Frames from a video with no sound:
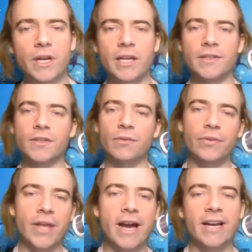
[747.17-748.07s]
And so
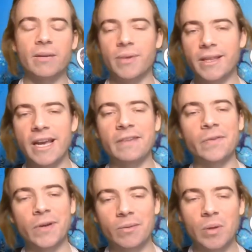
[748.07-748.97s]
for that, I can be
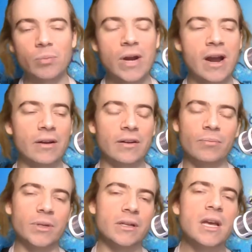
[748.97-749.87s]
thankful. I can be proud.
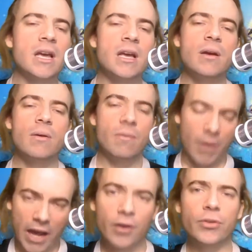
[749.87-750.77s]
I've been
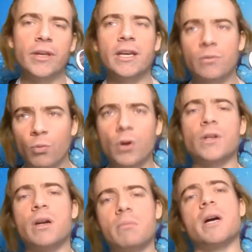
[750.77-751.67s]
healthy and
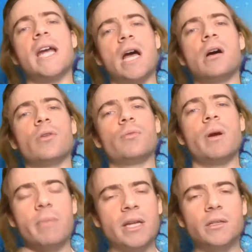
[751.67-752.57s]
worked on my health,
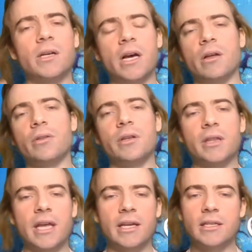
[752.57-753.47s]
my mental health
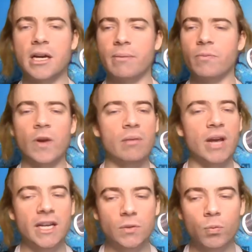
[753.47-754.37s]
in that time frame
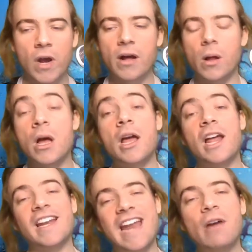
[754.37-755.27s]
as well.
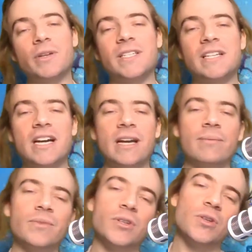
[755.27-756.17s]
Now it's
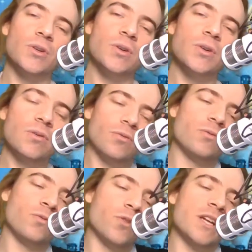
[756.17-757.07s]
time to
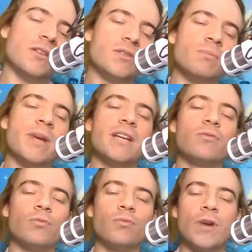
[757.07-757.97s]
re- make
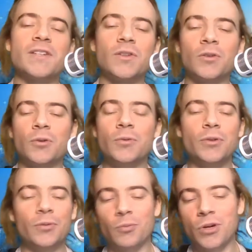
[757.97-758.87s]
resolute.
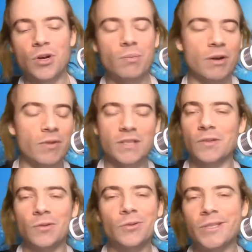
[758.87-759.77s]
What are my
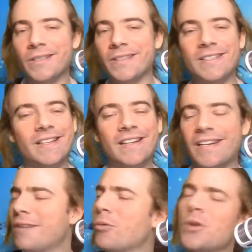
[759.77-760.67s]
resolutions?
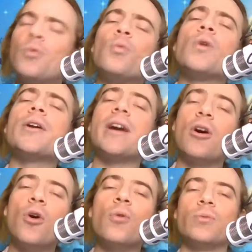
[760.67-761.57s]
Uh, what do what do I
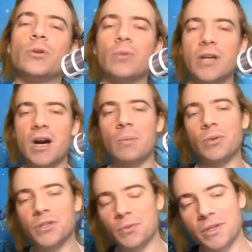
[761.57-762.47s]
hope to
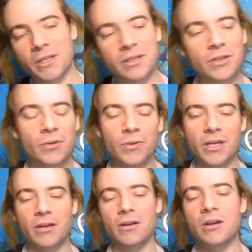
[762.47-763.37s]
accomplish within the new
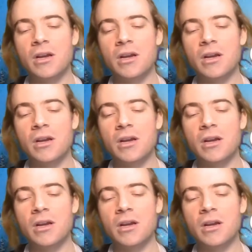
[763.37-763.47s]
year?